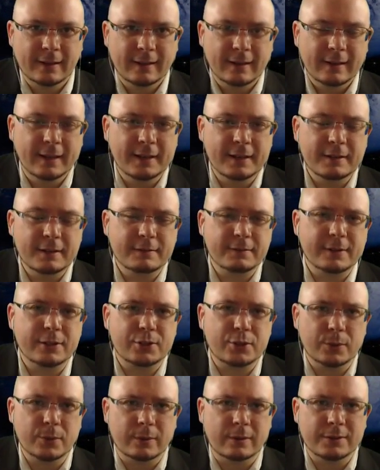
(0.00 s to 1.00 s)

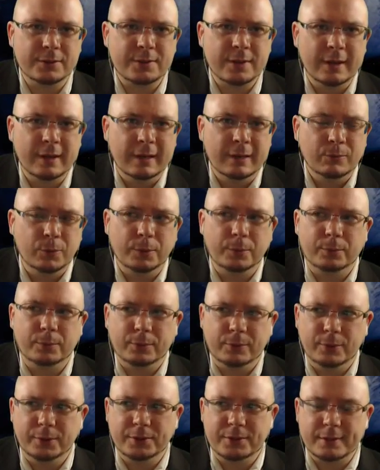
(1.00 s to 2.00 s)
individuals,
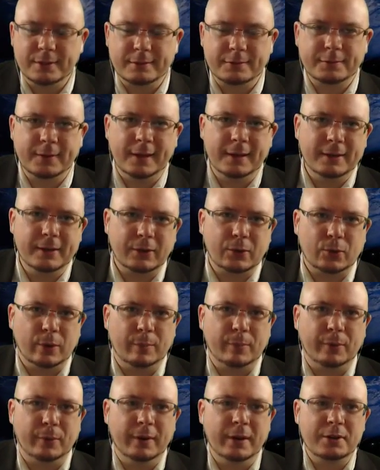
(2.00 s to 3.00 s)
will defend a
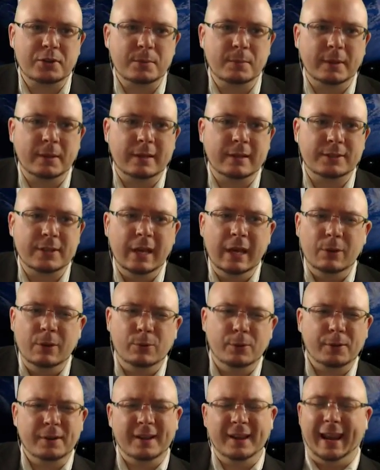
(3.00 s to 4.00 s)
corporation because, well,
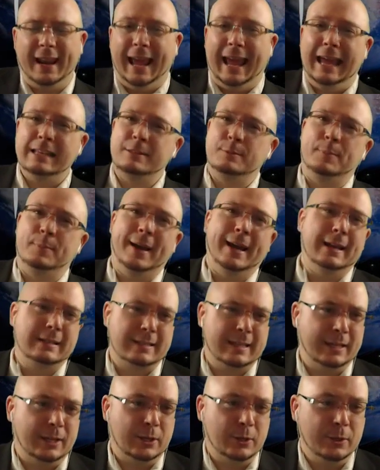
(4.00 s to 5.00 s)
they're not as bad as
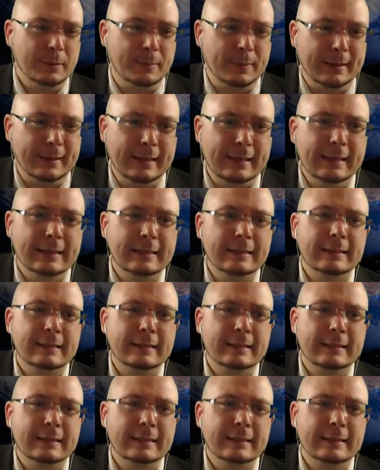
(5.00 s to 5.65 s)
they could be.